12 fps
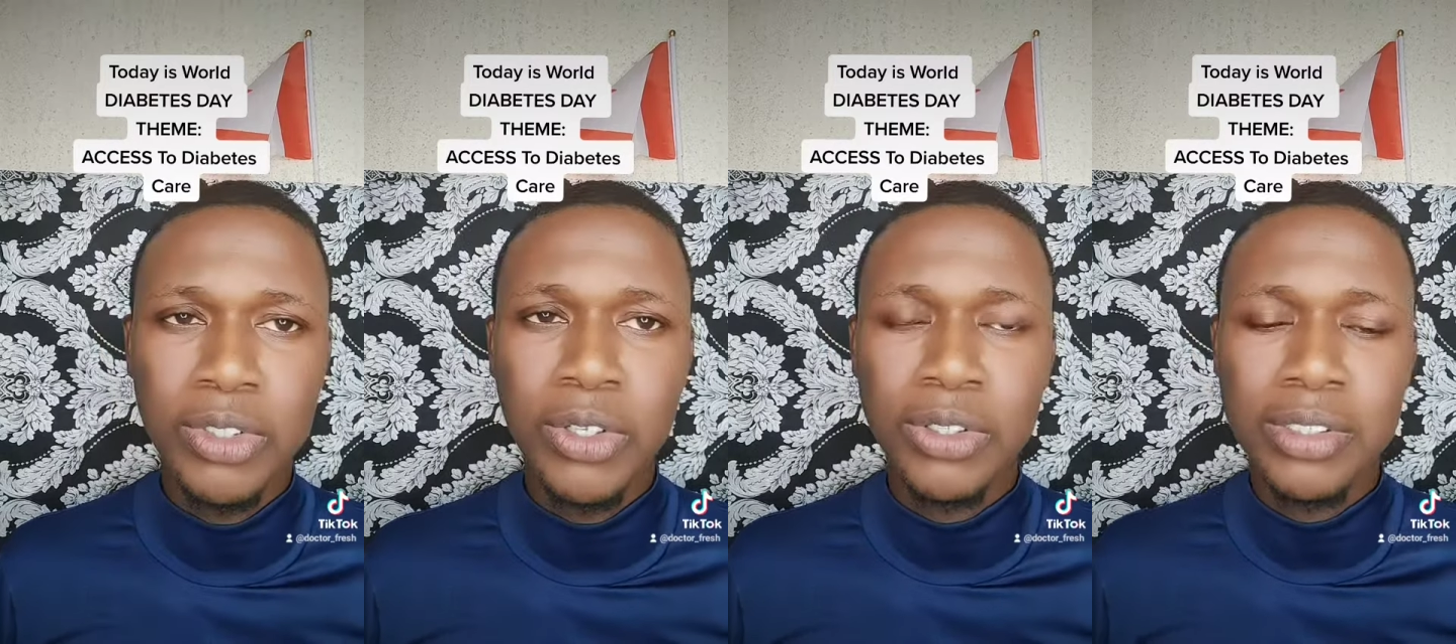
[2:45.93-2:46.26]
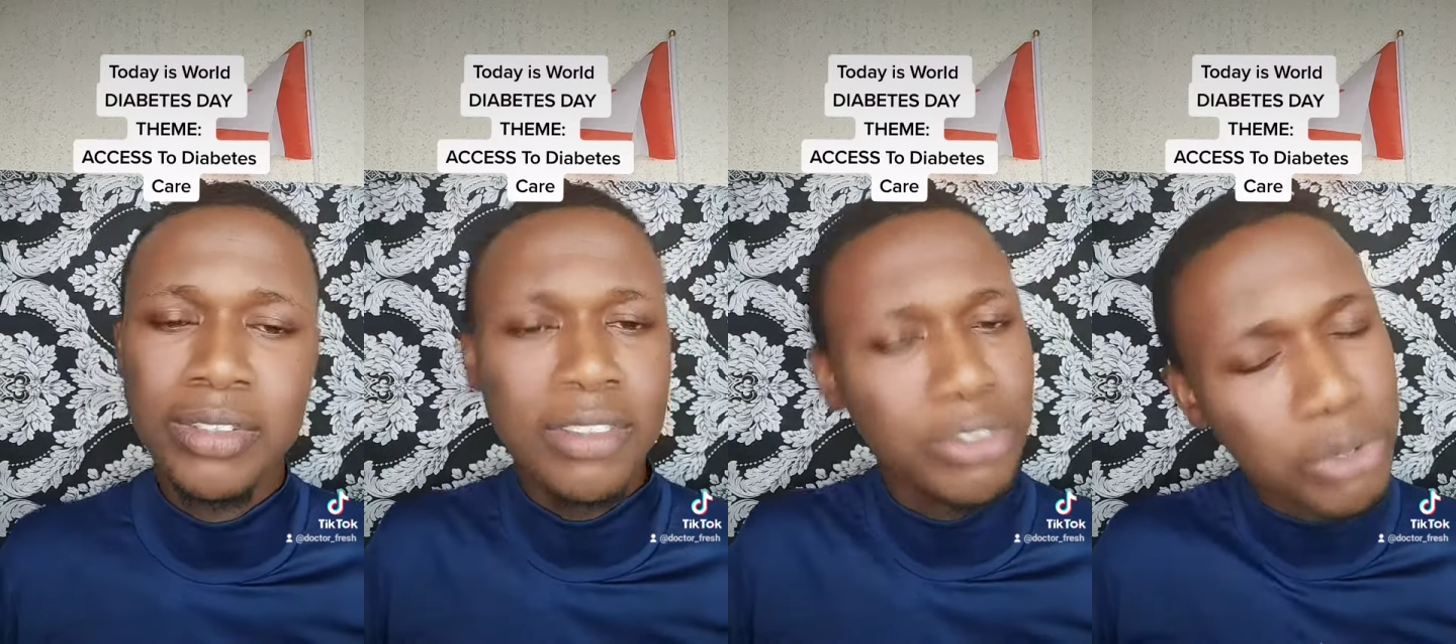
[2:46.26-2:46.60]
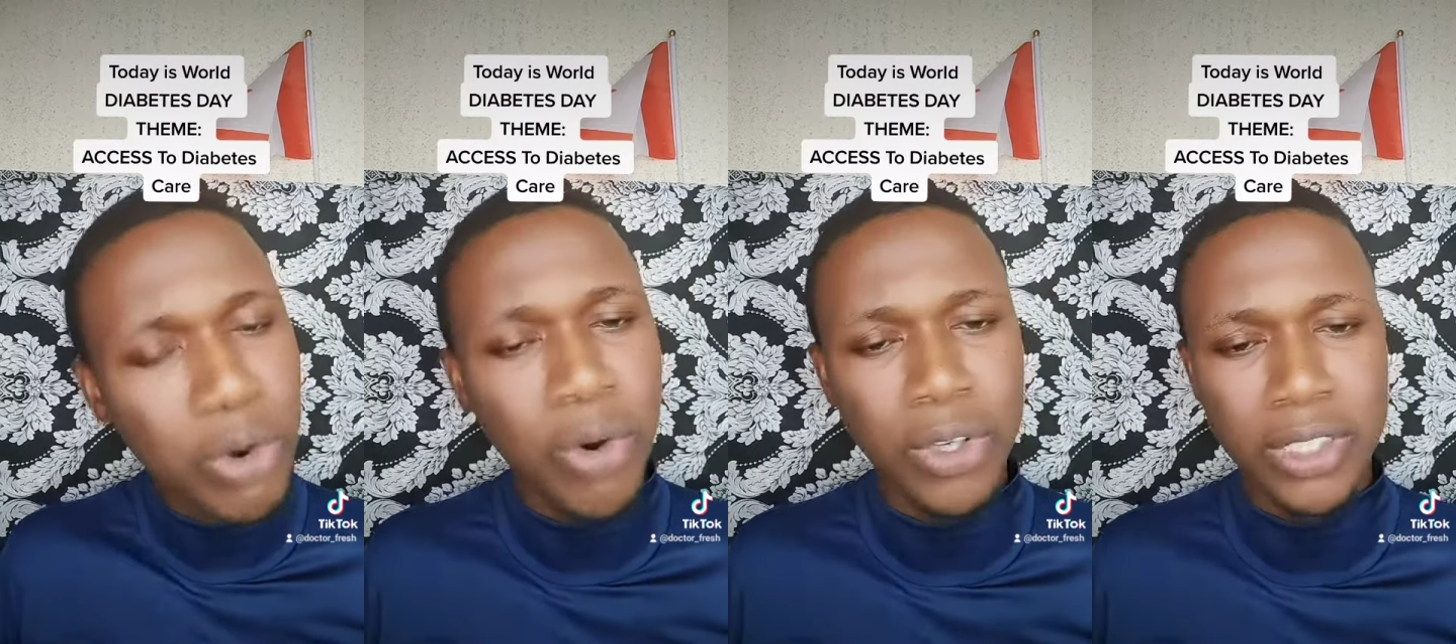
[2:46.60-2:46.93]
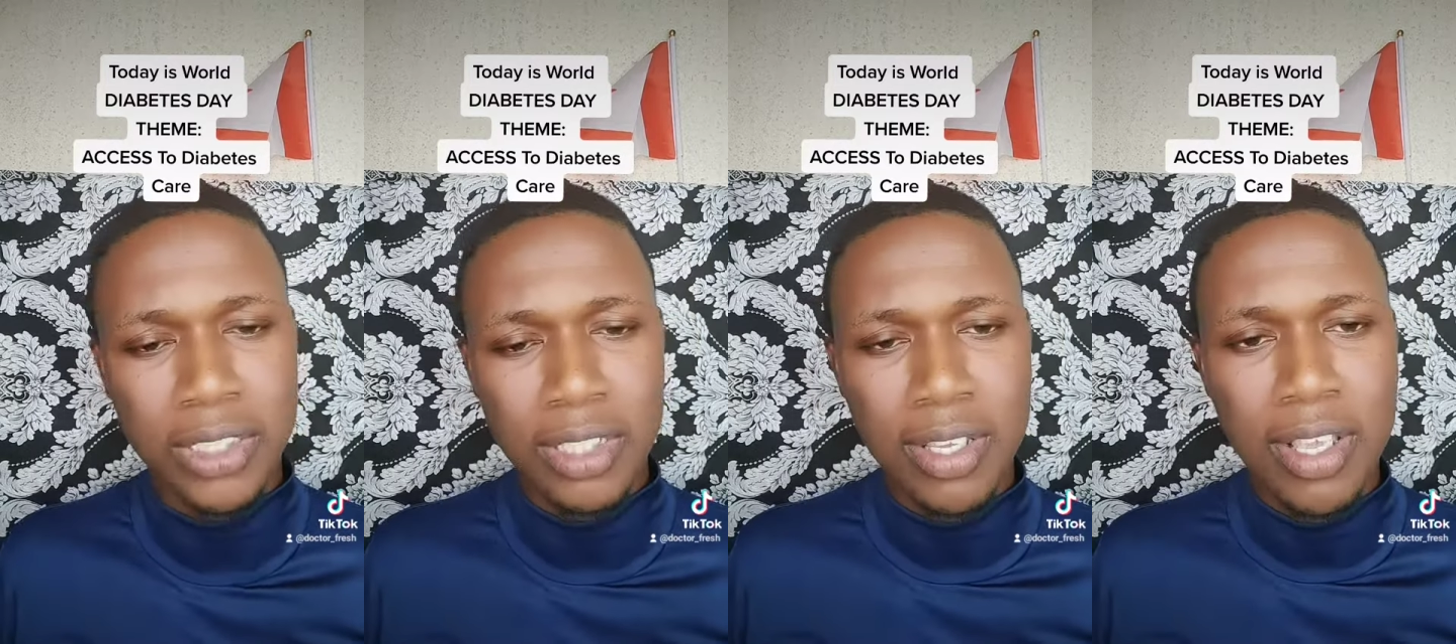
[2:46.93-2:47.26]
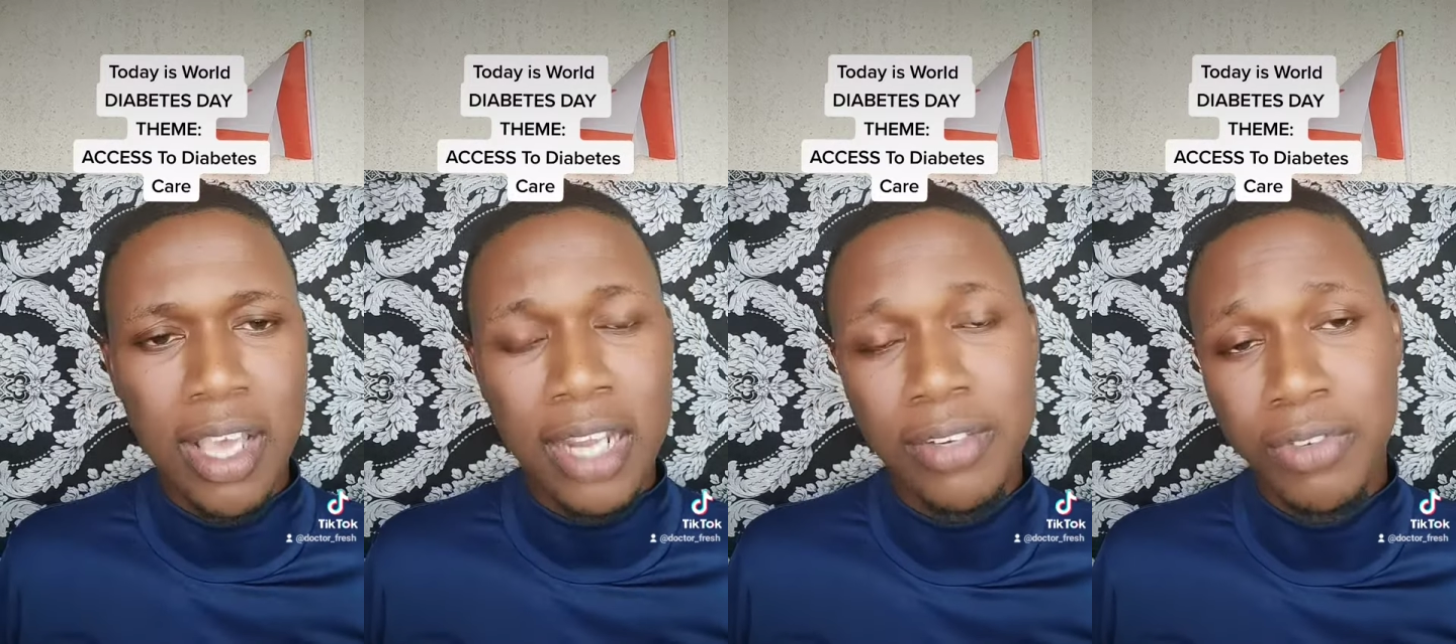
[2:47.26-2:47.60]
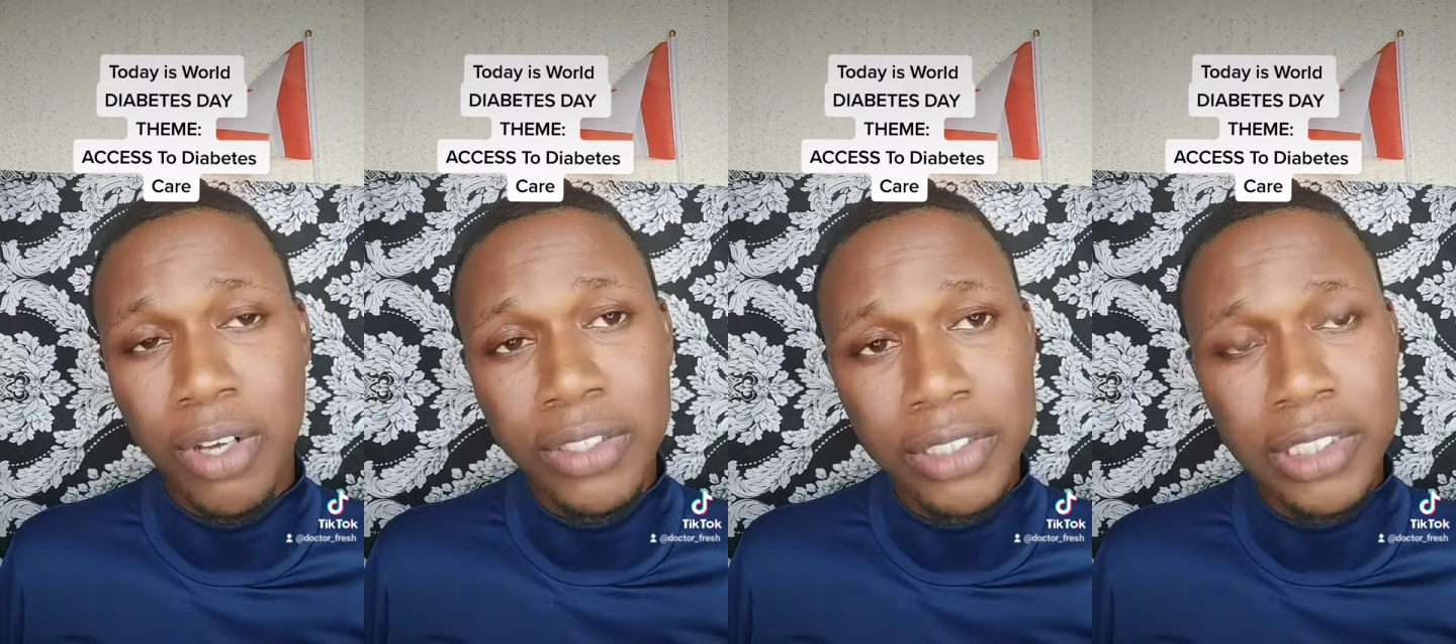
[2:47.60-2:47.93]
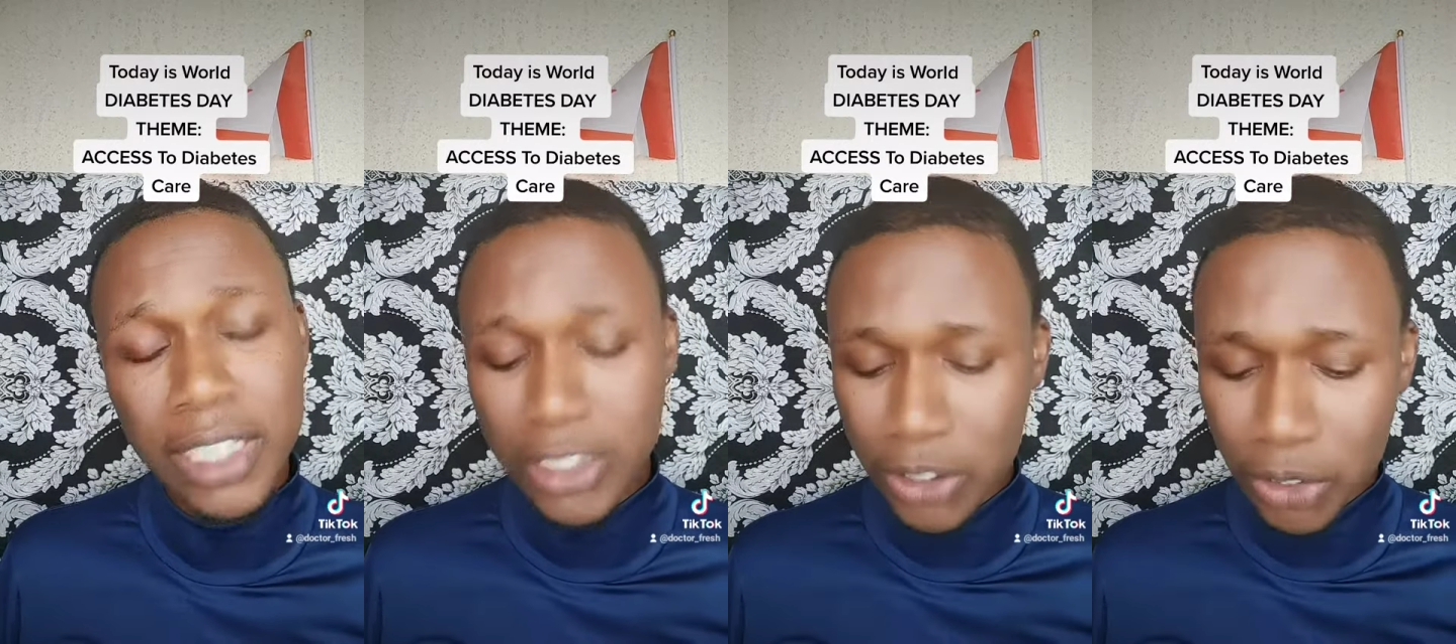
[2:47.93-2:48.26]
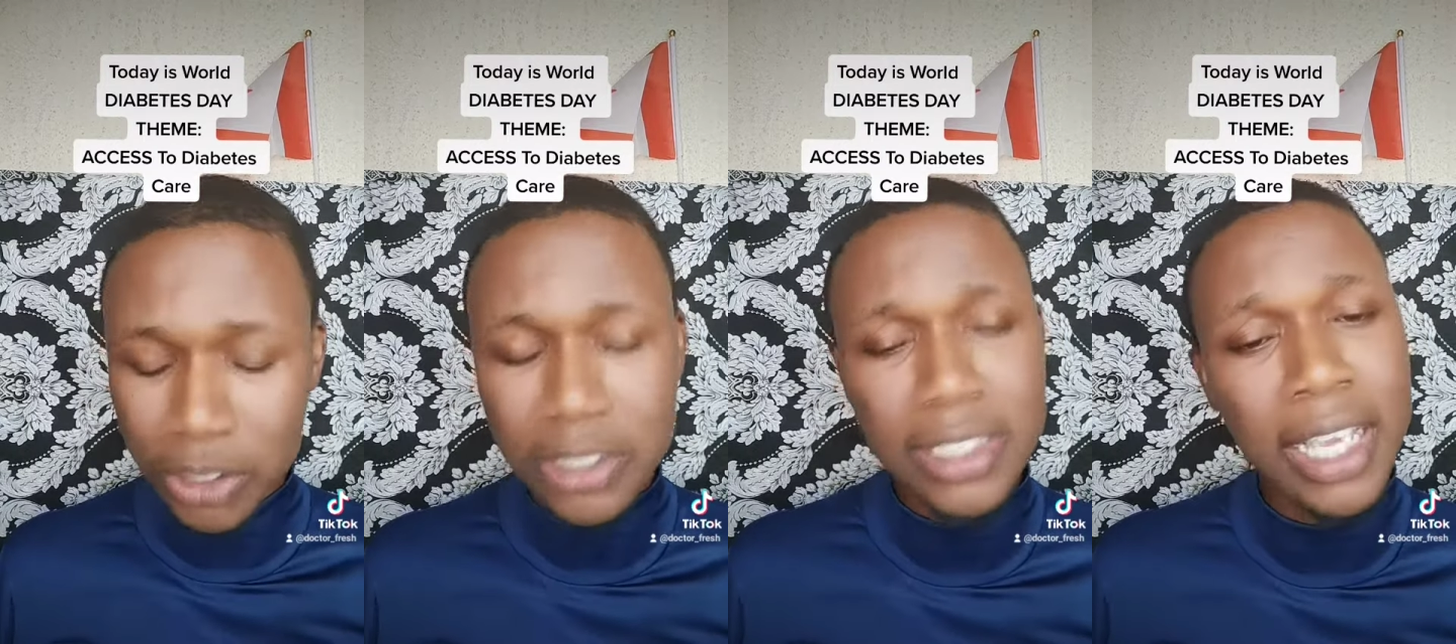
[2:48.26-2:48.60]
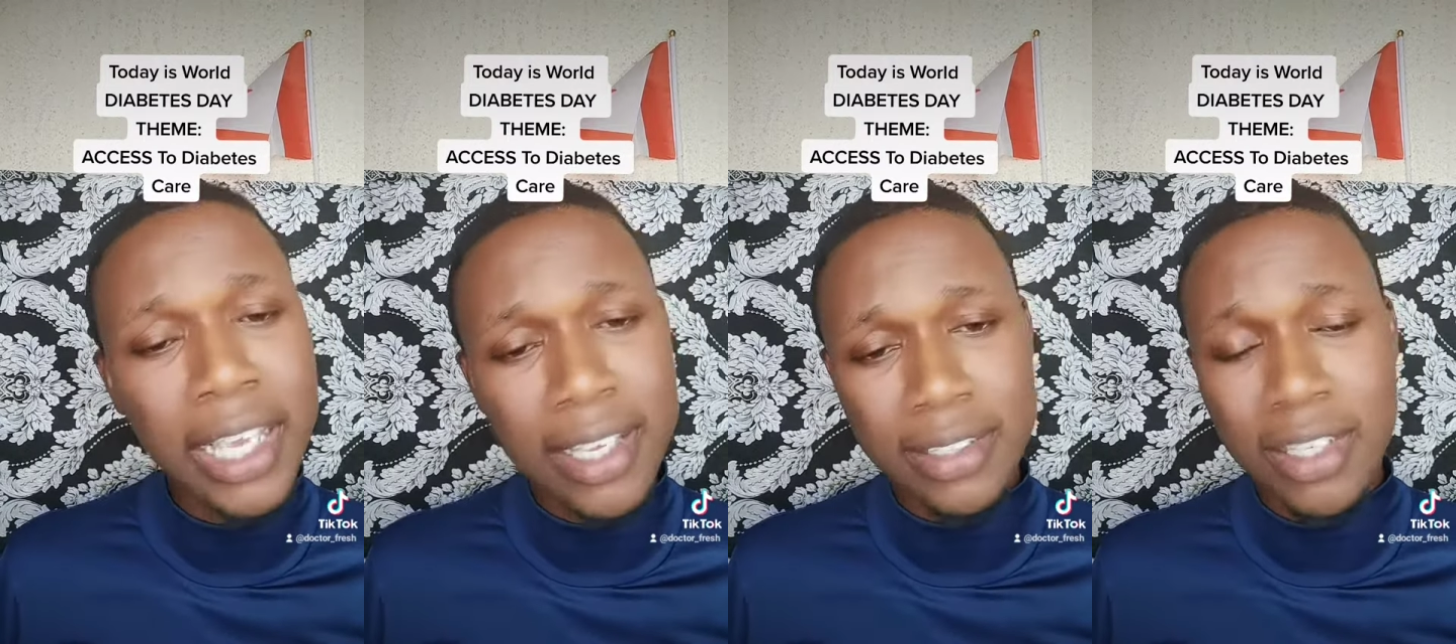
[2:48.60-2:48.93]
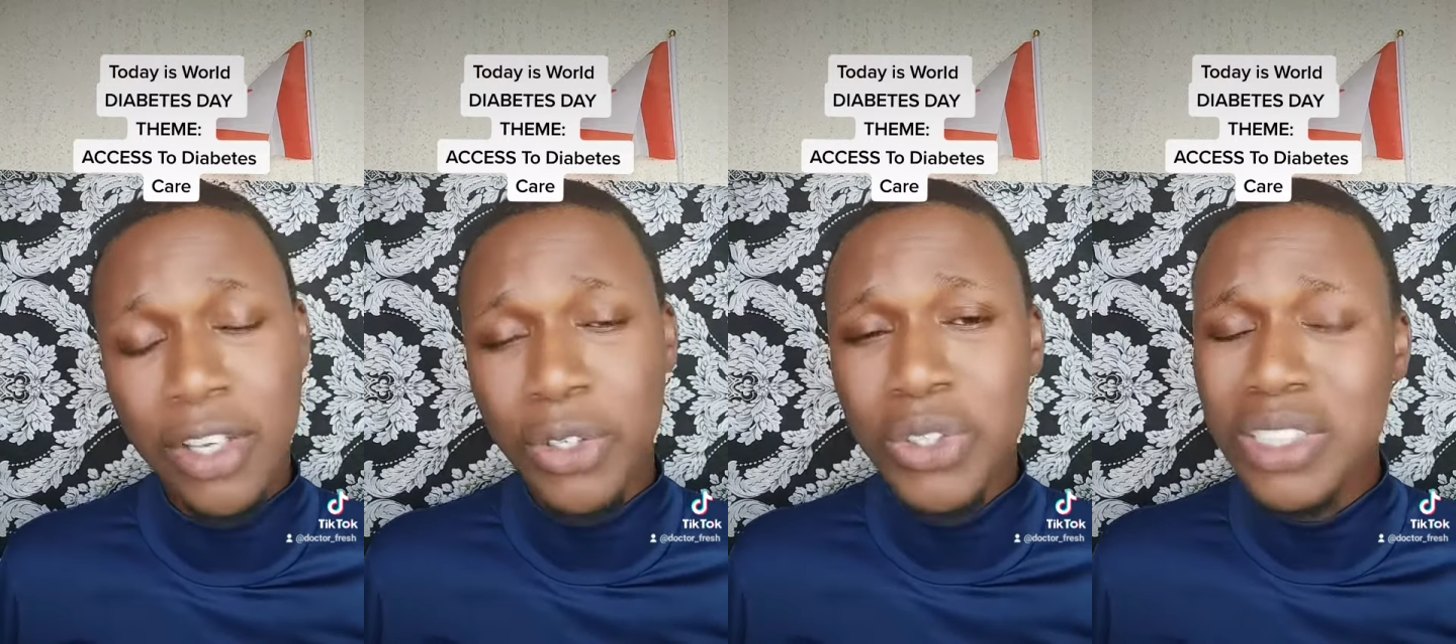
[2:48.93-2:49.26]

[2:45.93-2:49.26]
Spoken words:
your drugs, and if you're on injection, take it,